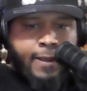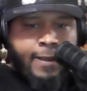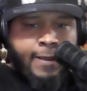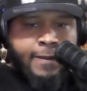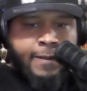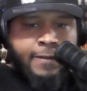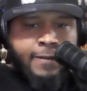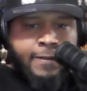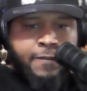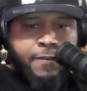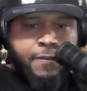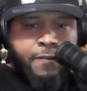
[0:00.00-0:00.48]

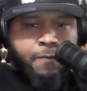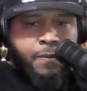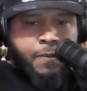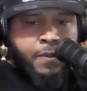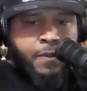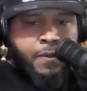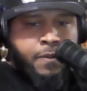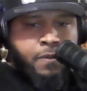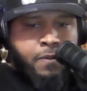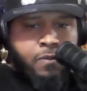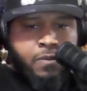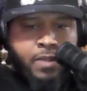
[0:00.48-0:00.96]
And it's just
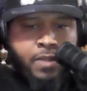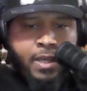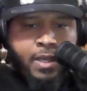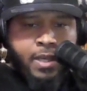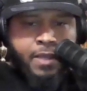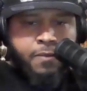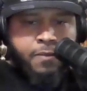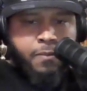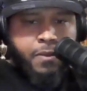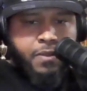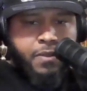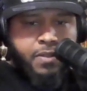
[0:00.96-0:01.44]
one of those
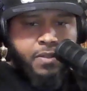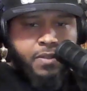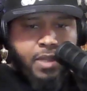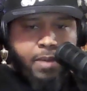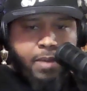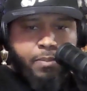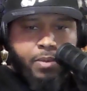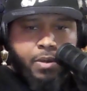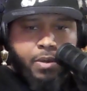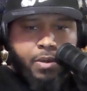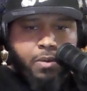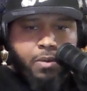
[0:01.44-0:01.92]
things where it's
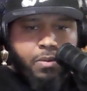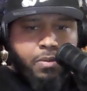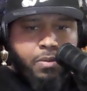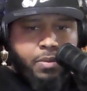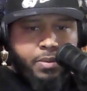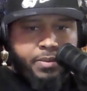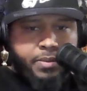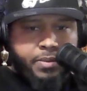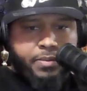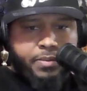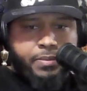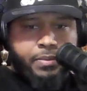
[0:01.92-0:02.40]
like,
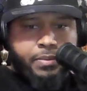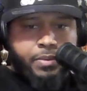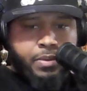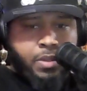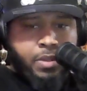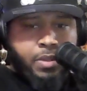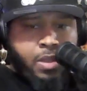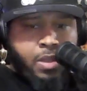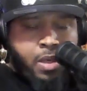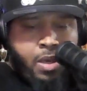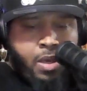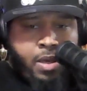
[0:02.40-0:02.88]
bro,
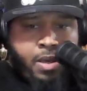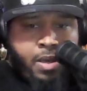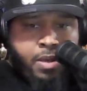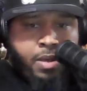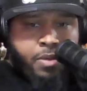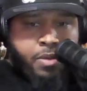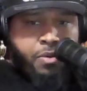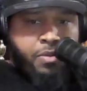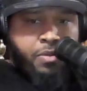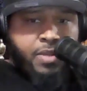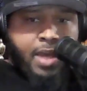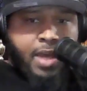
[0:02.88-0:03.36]

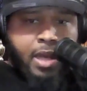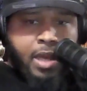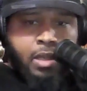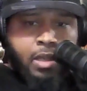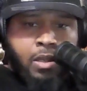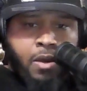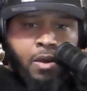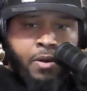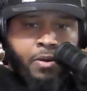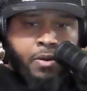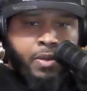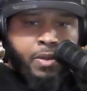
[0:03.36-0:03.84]
you just got
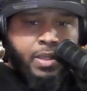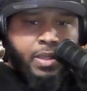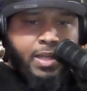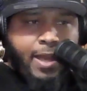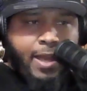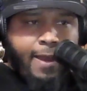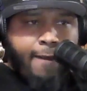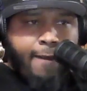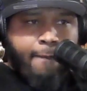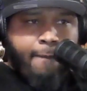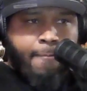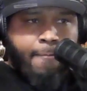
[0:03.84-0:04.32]
to learn to
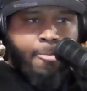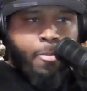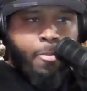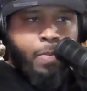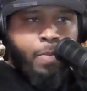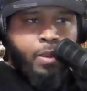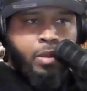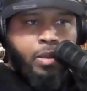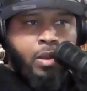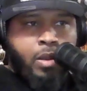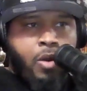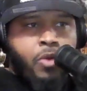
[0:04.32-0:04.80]

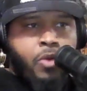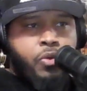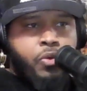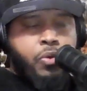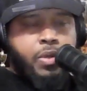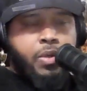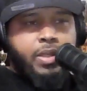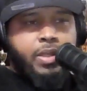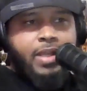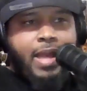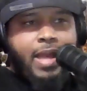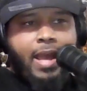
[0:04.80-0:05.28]

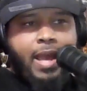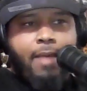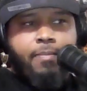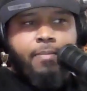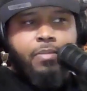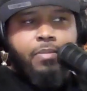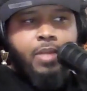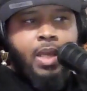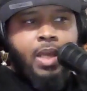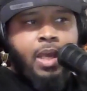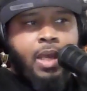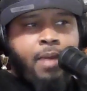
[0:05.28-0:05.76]

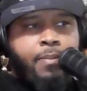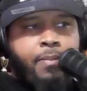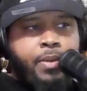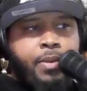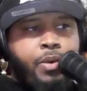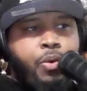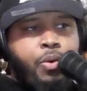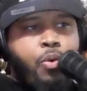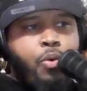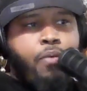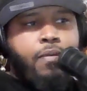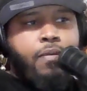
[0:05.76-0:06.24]
adapt and
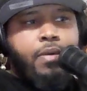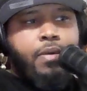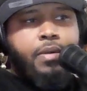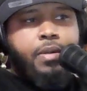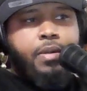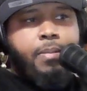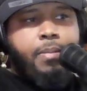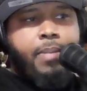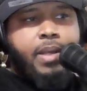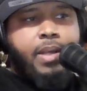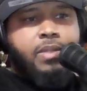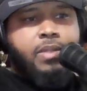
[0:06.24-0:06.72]

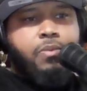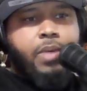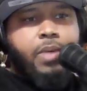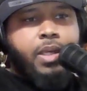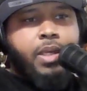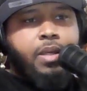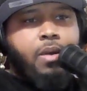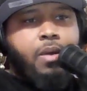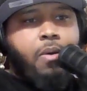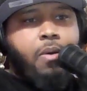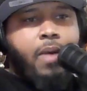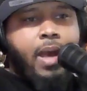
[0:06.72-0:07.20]
maneuver the best
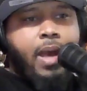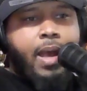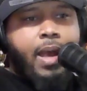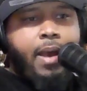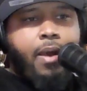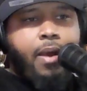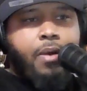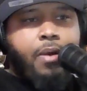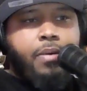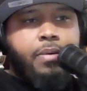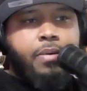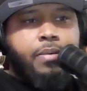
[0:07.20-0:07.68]
way you know
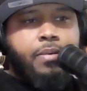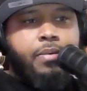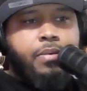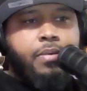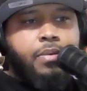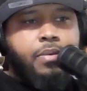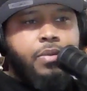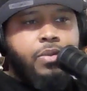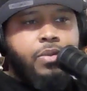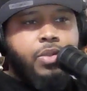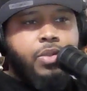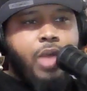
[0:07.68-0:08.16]
how.
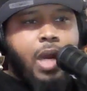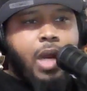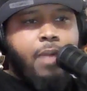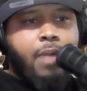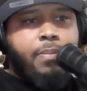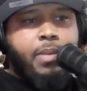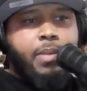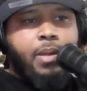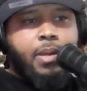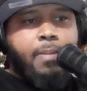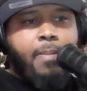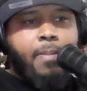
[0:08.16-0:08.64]

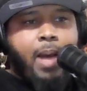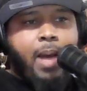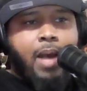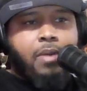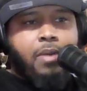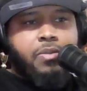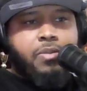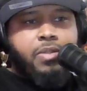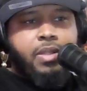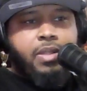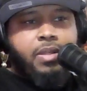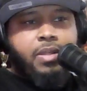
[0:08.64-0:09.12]
Try to be a
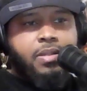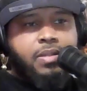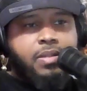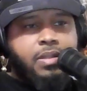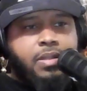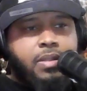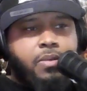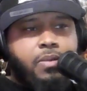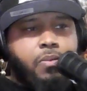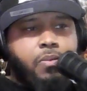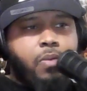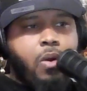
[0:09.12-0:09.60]
model
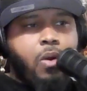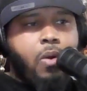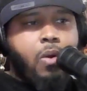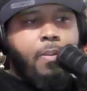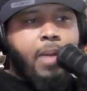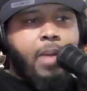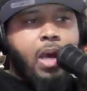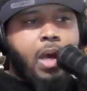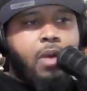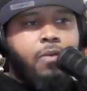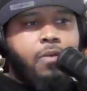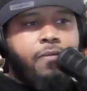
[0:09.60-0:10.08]
citizen and
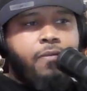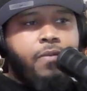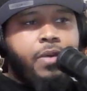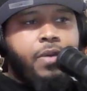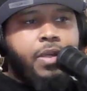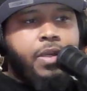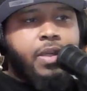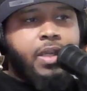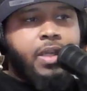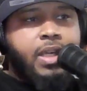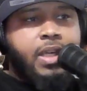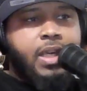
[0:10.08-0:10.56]
role model
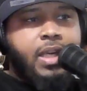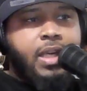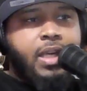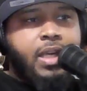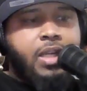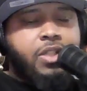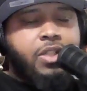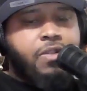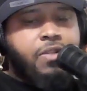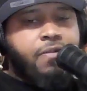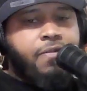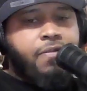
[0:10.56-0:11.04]
for your
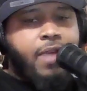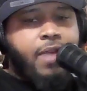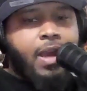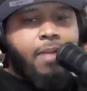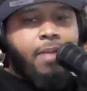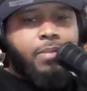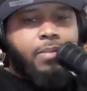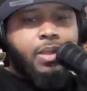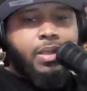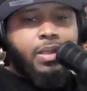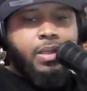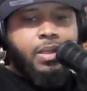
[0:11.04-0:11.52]
kids, your
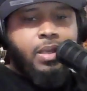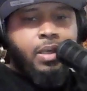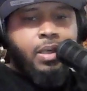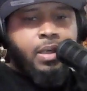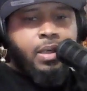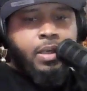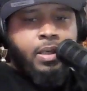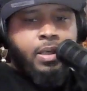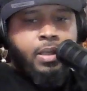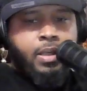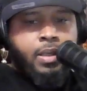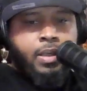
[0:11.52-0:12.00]
family,
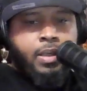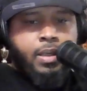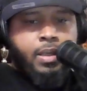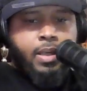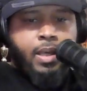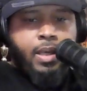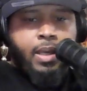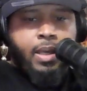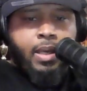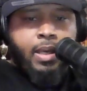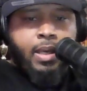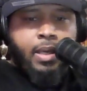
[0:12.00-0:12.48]

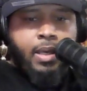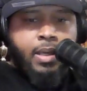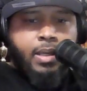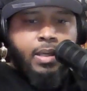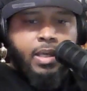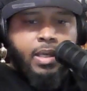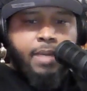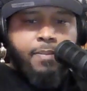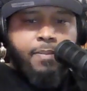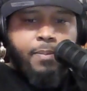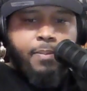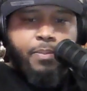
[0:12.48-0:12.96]

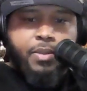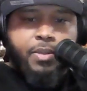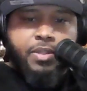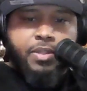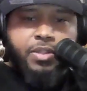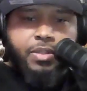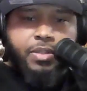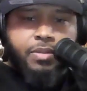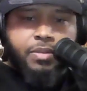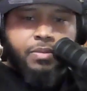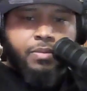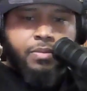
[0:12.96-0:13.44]
and keep it
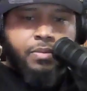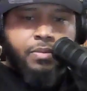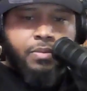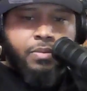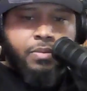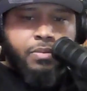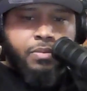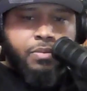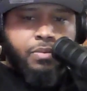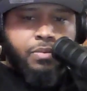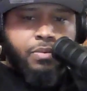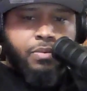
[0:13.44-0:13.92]
pushing.
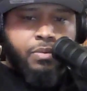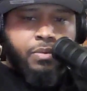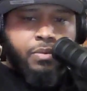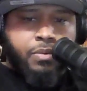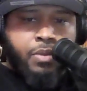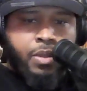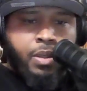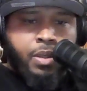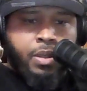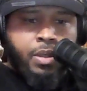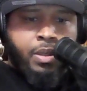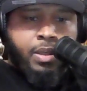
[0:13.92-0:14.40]

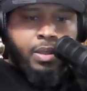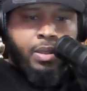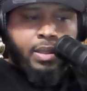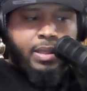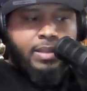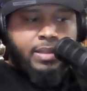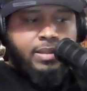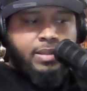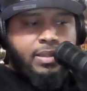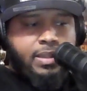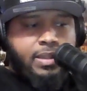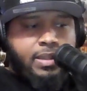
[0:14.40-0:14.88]

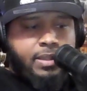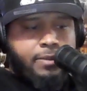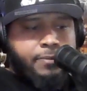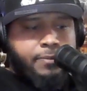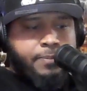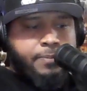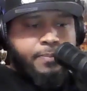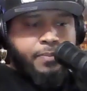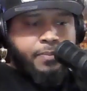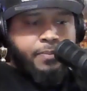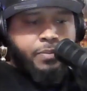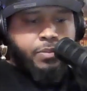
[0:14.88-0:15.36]
That's
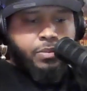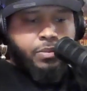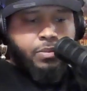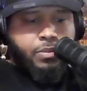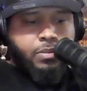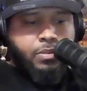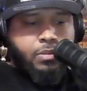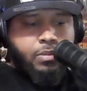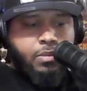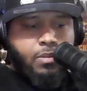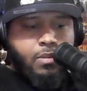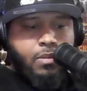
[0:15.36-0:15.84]
it.
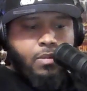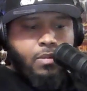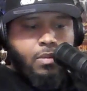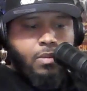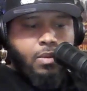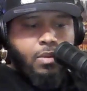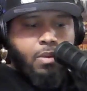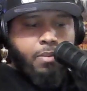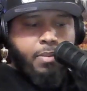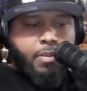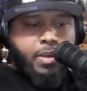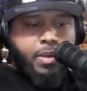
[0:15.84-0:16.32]

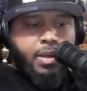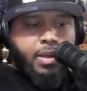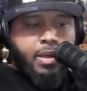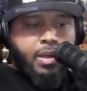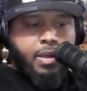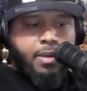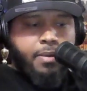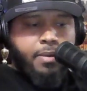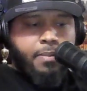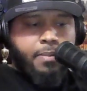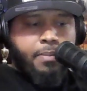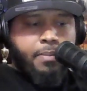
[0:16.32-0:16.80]

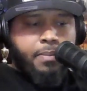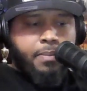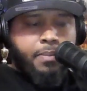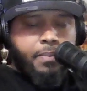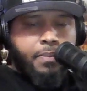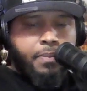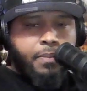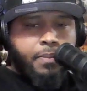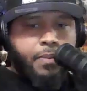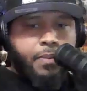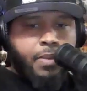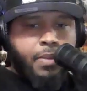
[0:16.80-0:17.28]
But
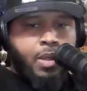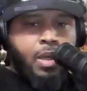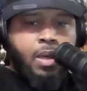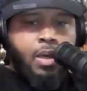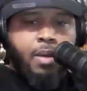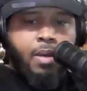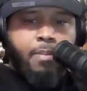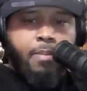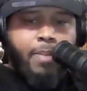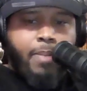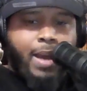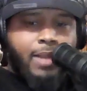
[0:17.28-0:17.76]

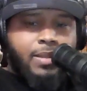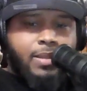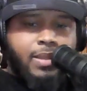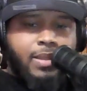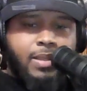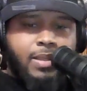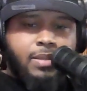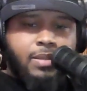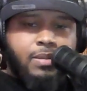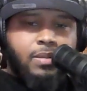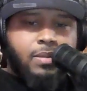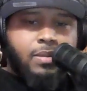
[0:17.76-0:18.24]
back
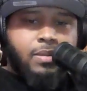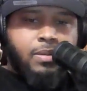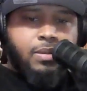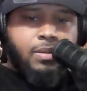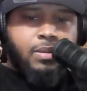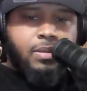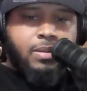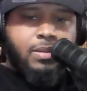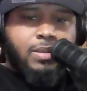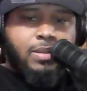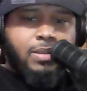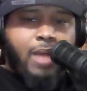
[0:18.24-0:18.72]
to
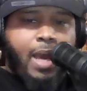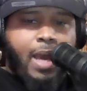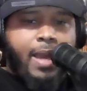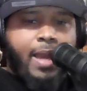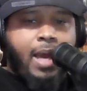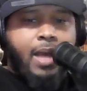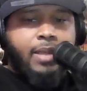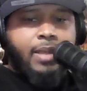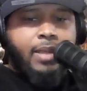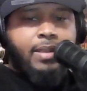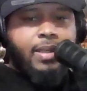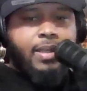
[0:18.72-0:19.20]
this
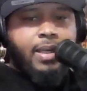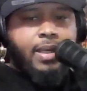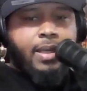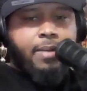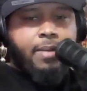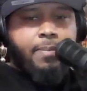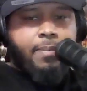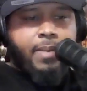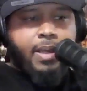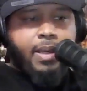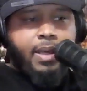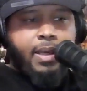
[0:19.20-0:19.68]
Zion
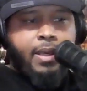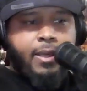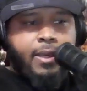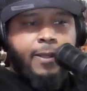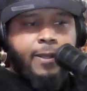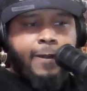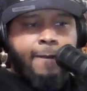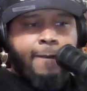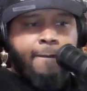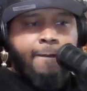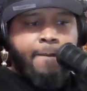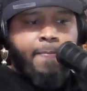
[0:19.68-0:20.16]
thing,
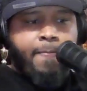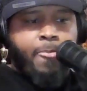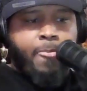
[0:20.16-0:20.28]
man.